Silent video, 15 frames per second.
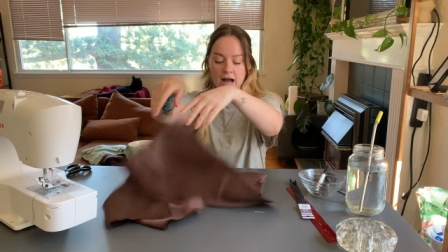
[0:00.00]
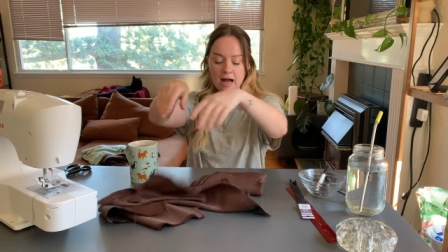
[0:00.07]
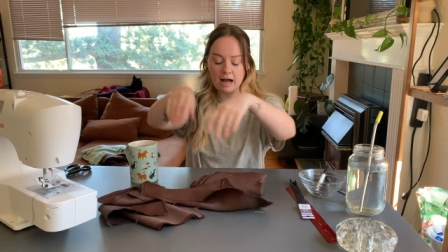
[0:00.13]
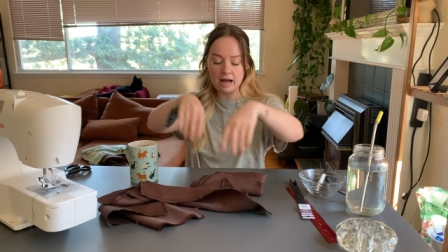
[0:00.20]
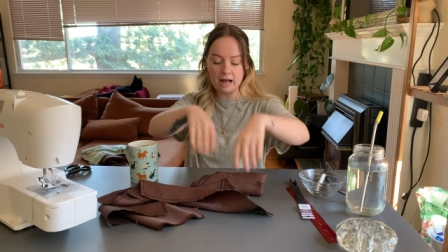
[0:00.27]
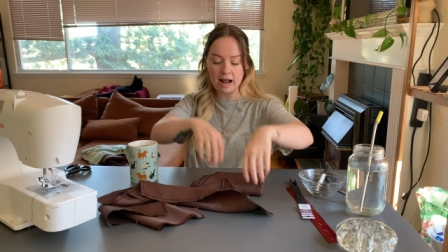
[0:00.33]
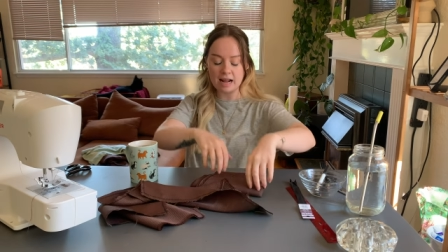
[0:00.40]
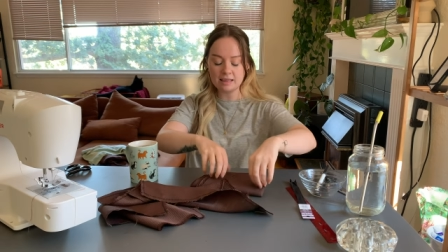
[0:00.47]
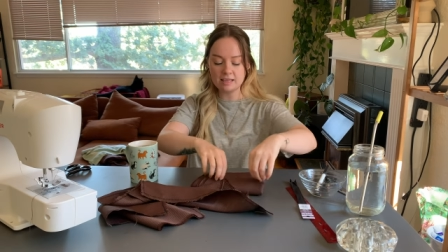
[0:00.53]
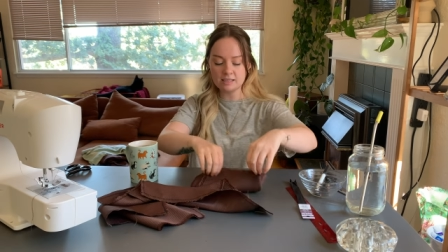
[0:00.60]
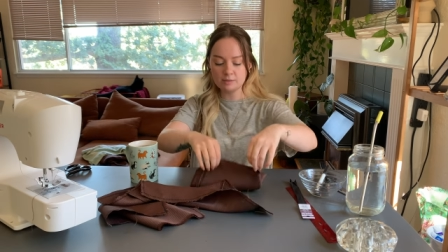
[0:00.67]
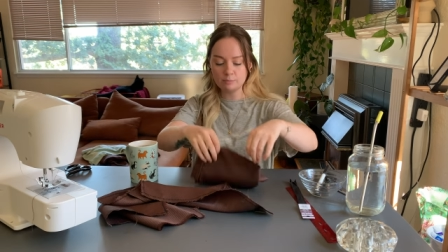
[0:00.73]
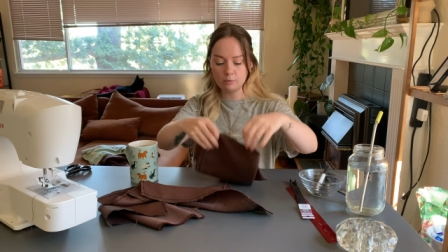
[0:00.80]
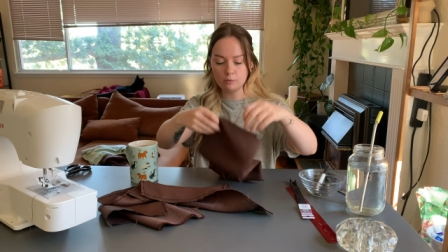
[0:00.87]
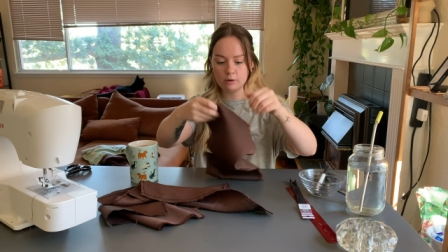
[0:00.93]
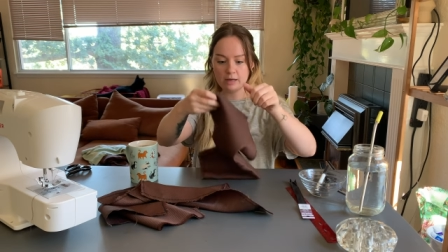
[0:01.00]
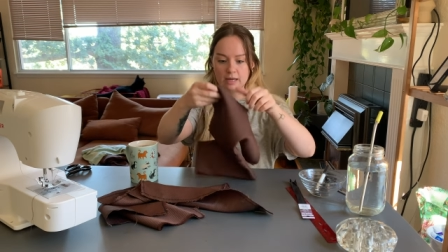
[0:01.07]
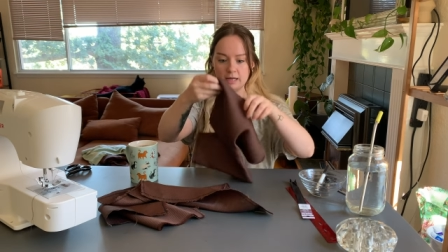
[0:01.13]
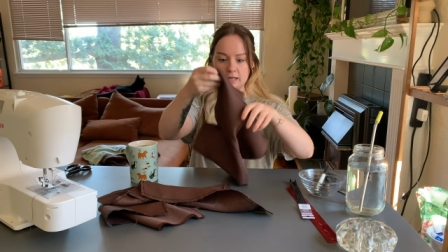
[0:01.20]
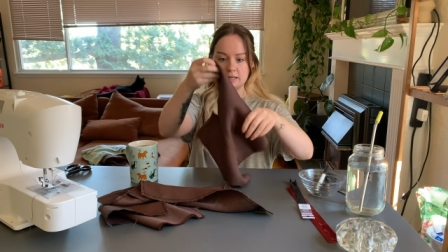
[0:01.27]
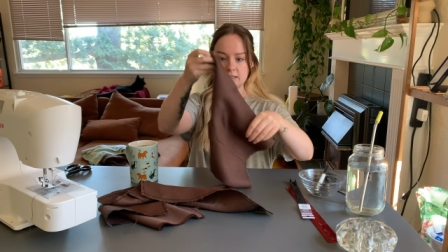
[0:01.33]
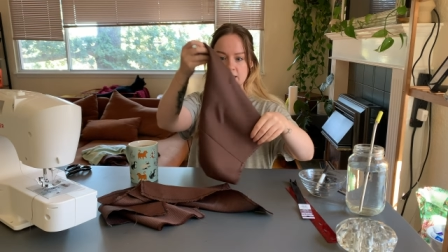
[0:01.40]
Uh, at this
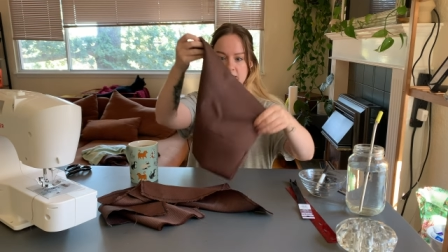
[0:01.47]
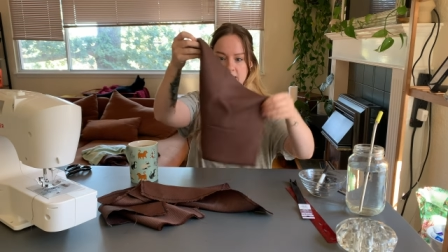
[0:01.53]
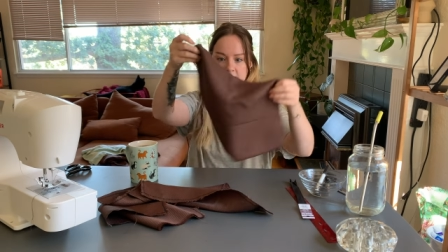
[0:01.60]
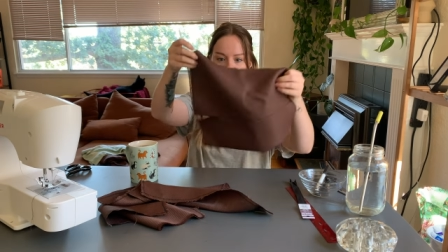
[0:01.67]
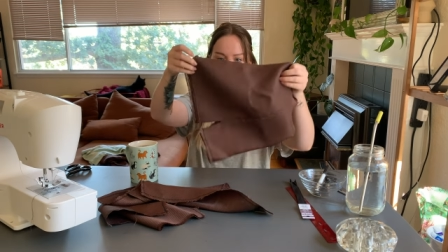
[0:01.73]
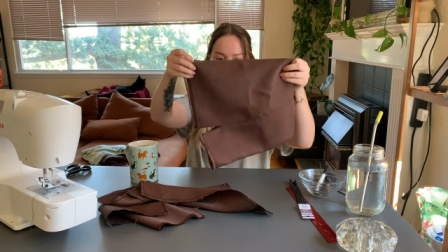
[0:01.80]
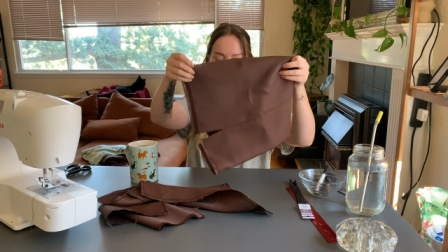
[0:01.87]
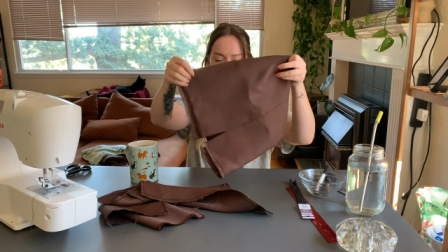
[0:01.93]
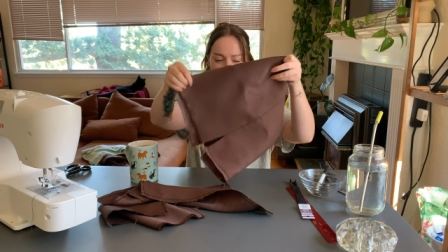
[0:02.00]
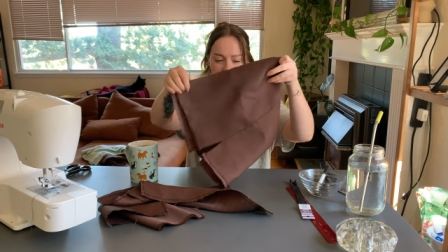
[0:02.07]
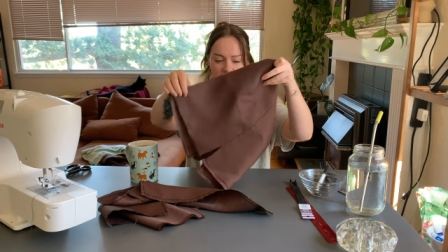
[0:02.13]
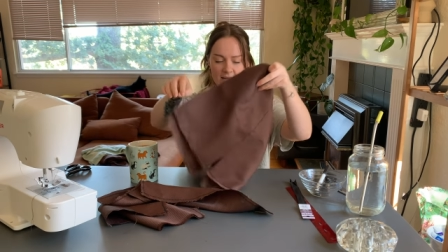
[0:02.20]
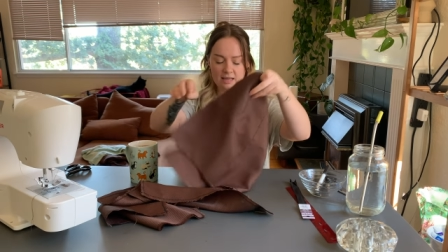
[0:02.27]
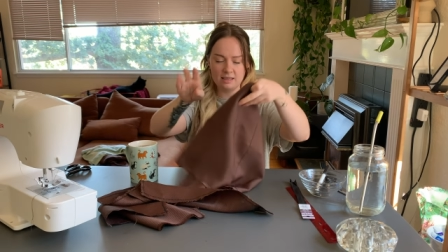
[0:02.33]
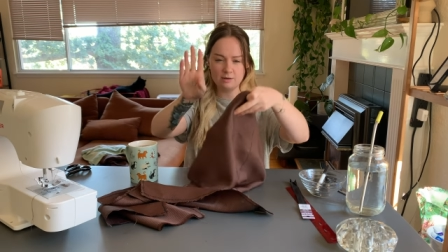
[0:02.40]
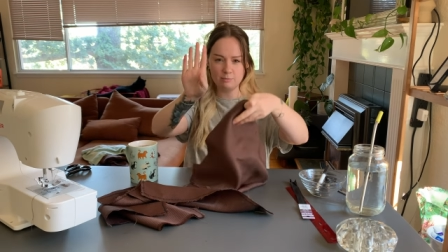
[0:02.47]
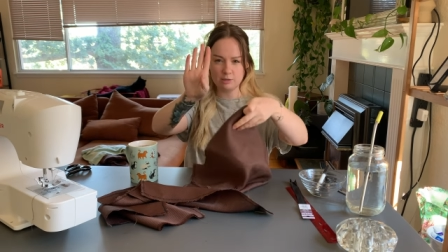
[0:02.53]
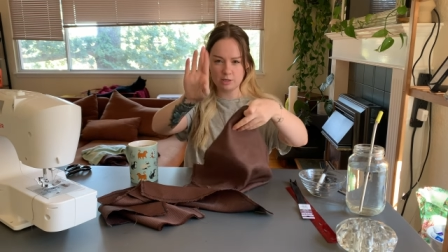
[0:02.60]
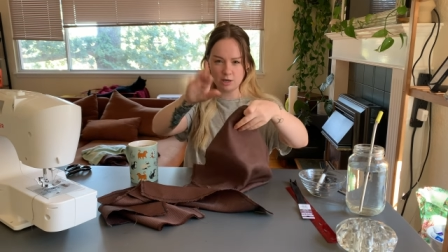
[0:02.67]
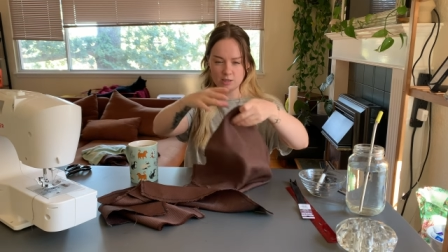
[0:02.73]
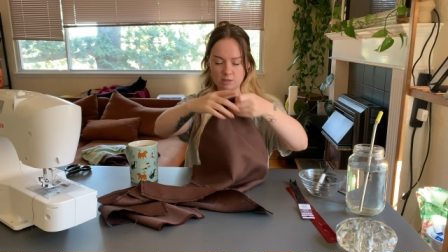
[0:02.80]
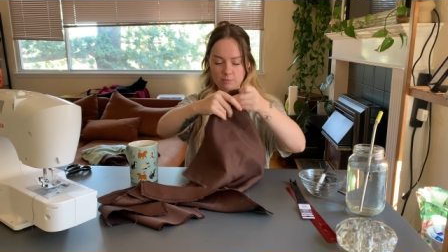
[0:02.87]
point, like I had, I think we
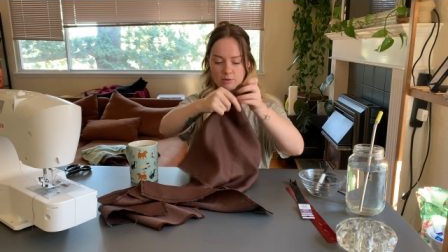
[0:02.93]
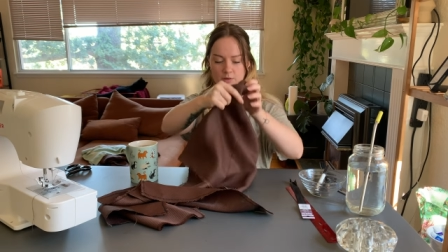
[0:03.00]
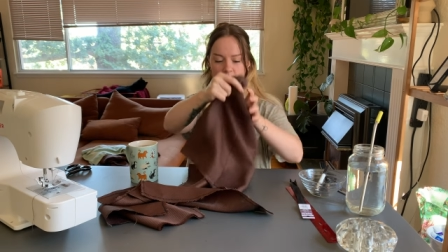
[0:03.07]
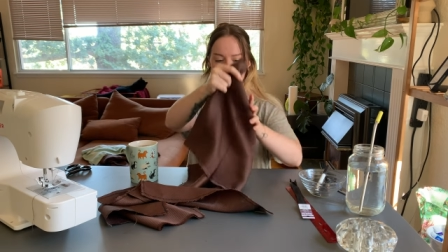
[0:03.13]
talked about